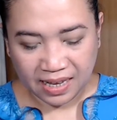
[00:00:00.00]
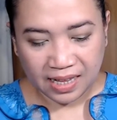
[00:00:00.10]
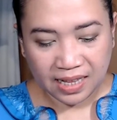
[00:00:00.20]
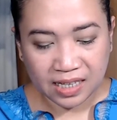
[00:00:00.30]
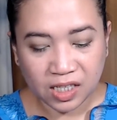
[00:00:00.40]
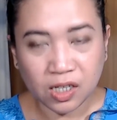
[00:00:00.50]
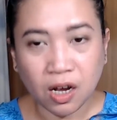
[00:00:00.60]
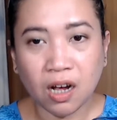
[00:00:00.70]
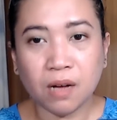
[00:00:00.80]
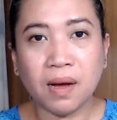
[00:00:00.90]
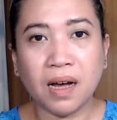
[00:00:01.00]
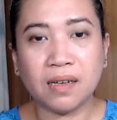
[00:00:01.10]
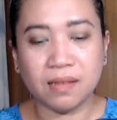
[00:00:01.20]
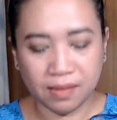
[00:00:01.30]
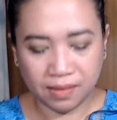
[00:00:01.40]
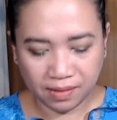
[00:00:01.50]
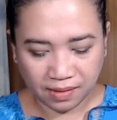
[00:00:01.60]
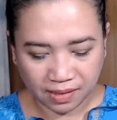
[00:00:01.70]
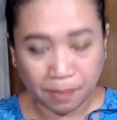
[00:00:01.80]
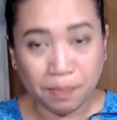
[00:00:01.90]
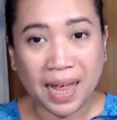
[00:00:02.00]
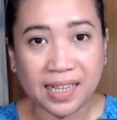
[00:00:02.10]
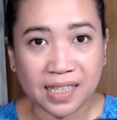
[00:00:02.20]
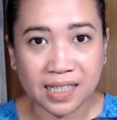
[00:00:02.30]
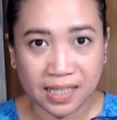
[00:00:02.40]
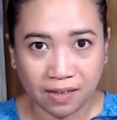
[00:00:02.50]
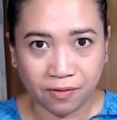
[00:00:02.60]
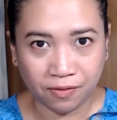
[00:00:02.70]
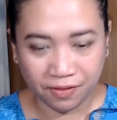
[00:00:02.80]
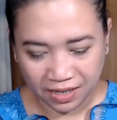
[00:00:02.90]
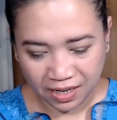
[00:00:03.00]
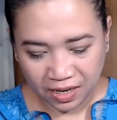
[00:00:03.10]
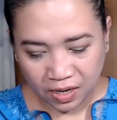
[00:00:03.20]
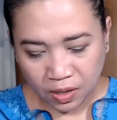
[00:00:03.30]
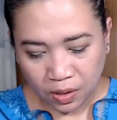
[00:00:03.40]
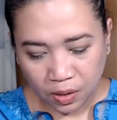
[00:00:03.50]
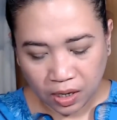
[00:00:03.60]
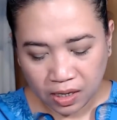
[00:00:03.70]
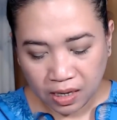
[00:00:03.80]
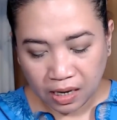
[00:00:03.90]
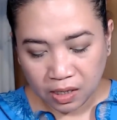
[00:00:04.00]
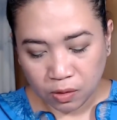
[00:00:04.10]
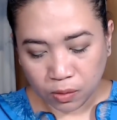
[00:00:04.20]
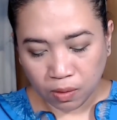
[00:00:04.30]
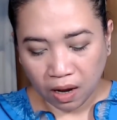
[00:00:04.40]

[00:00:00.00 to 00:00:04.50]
Let's talk about the palette itself. Okay, they do have